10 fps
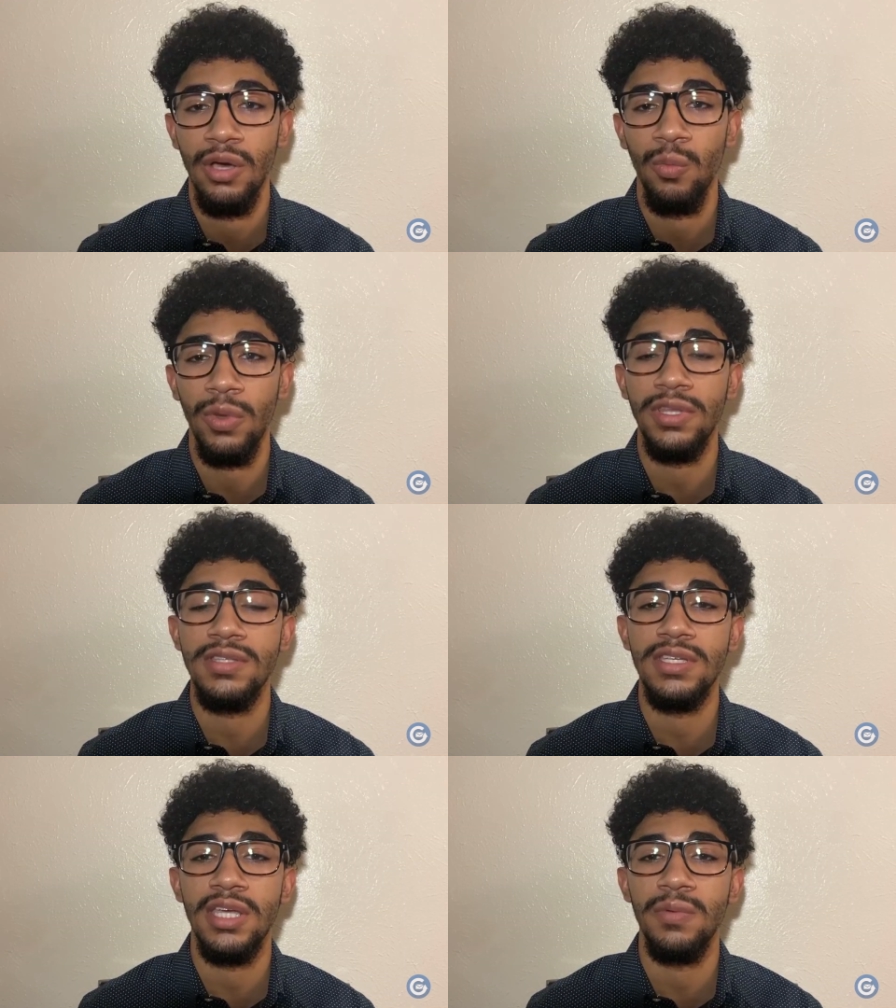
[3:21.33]
One thing
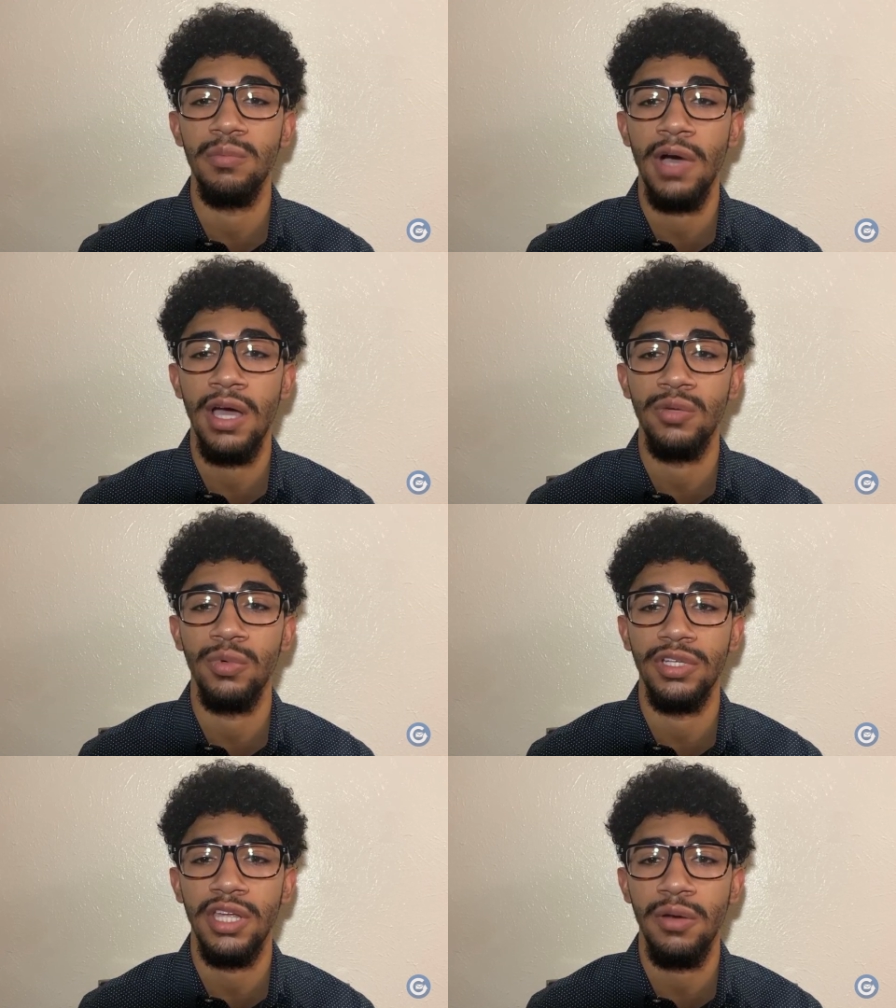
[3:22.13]
to keep in mind
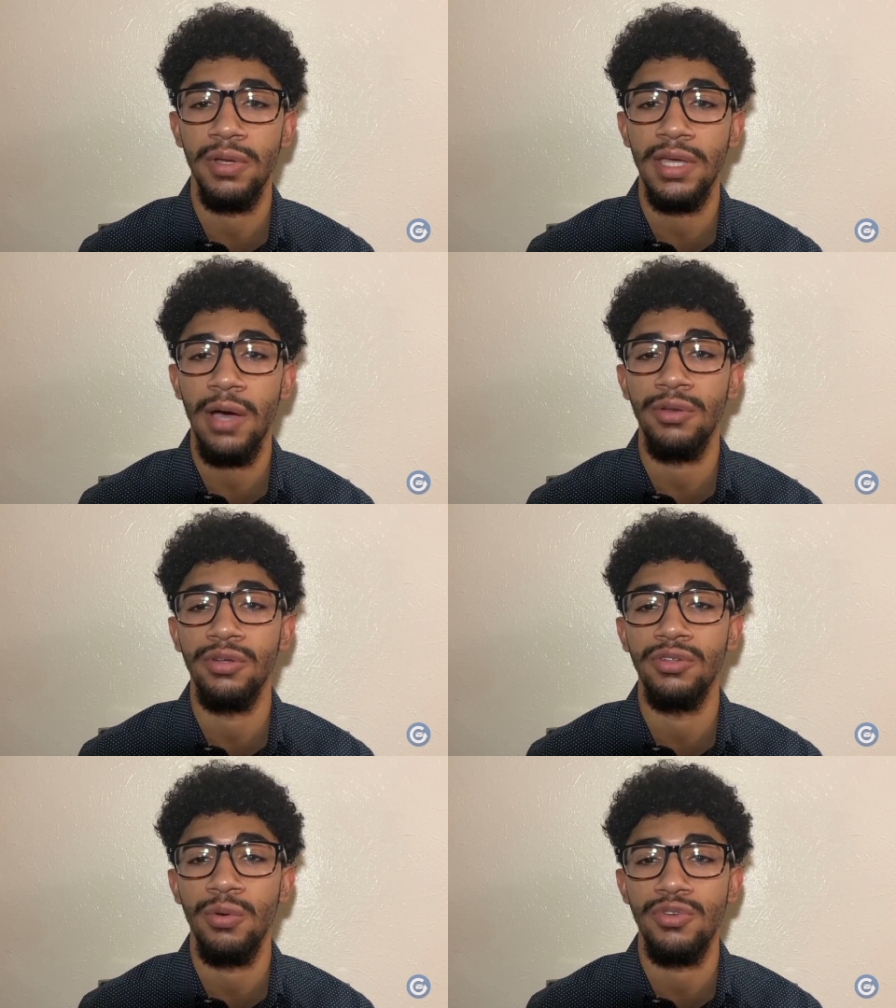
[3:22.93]
when carrying out your
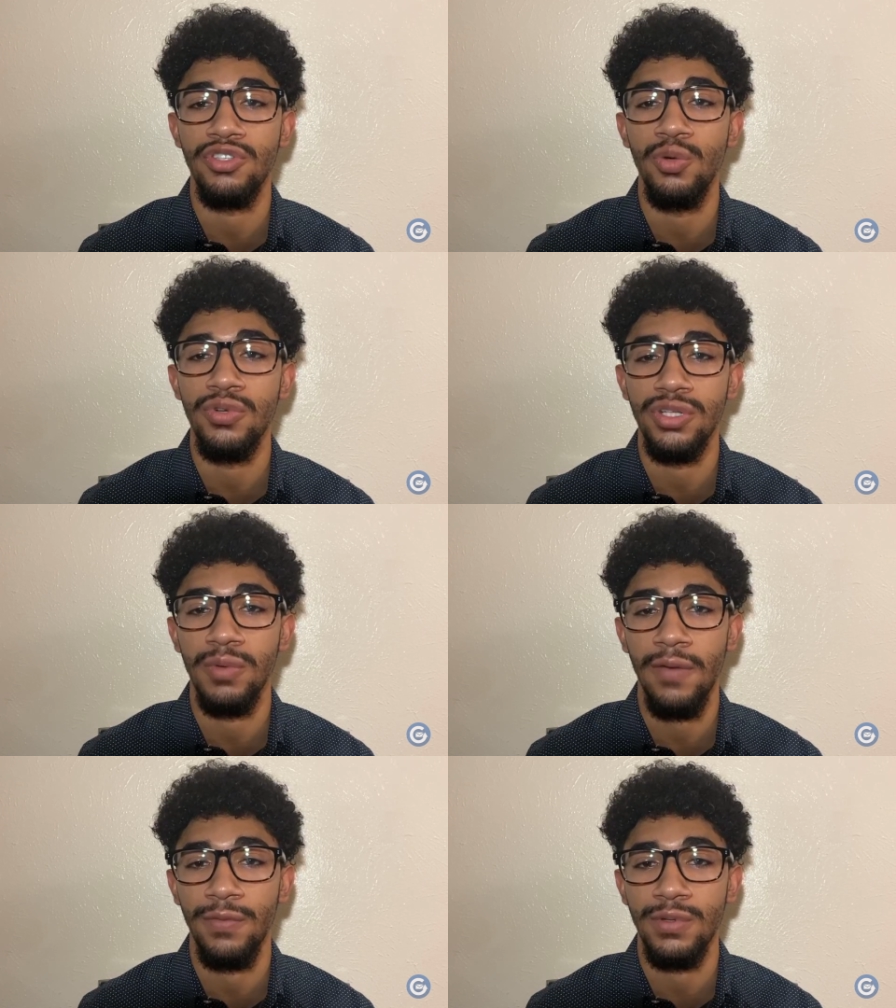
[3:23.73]
donor stewardship
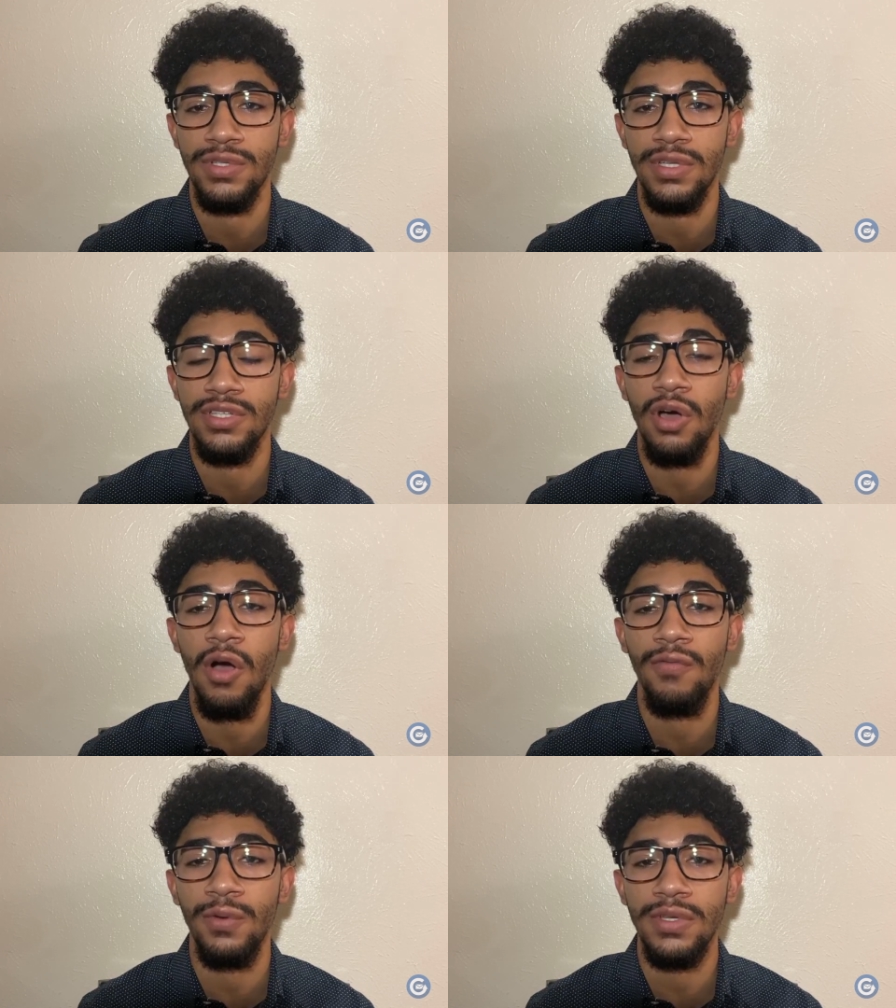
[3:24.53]
efforts is
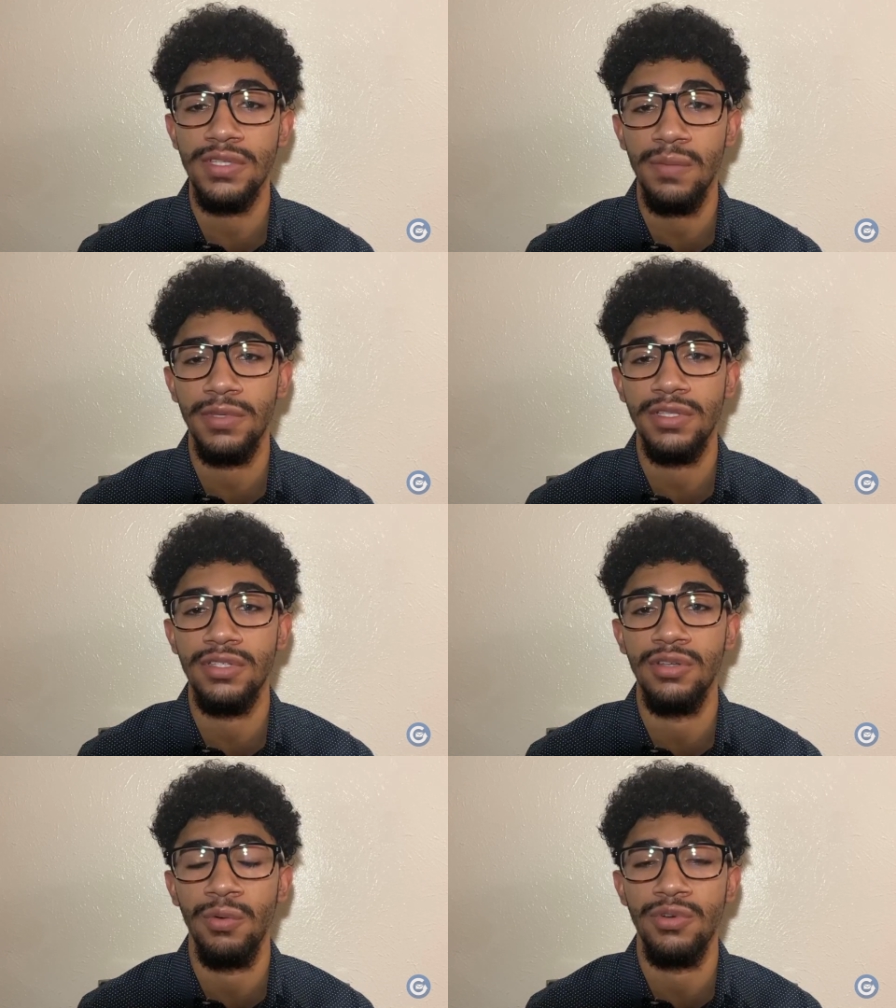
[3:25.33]
offering something to
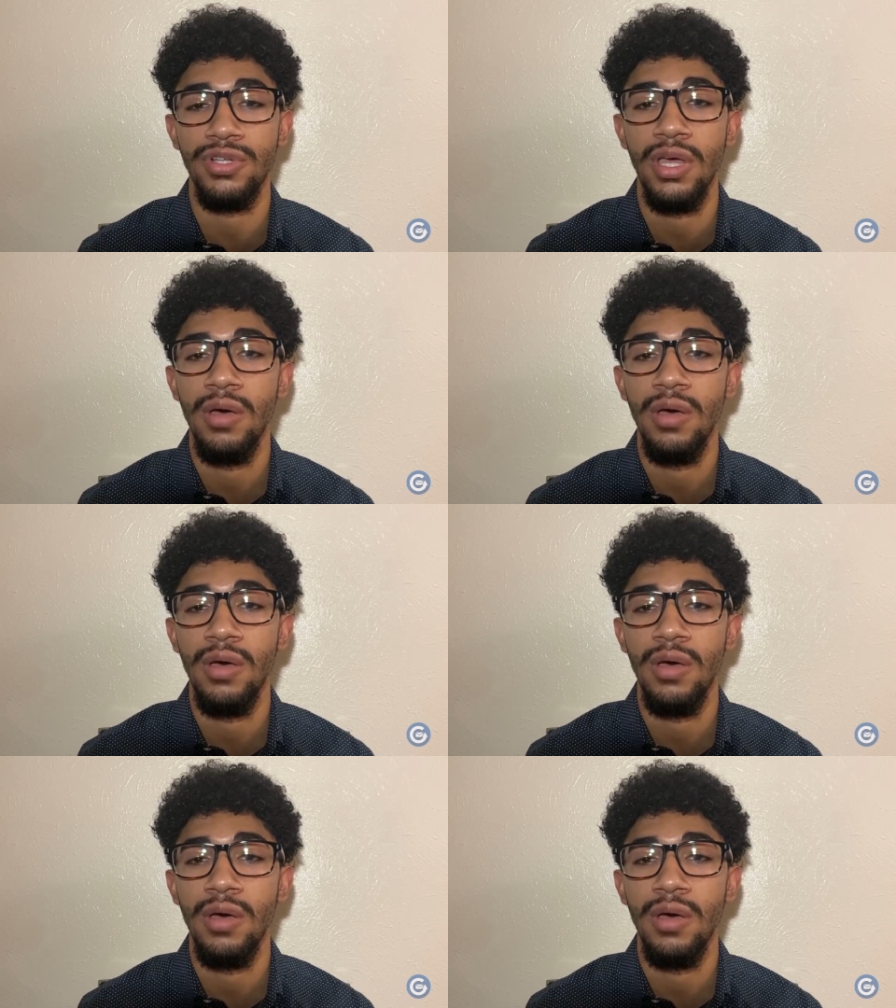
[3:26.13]
donors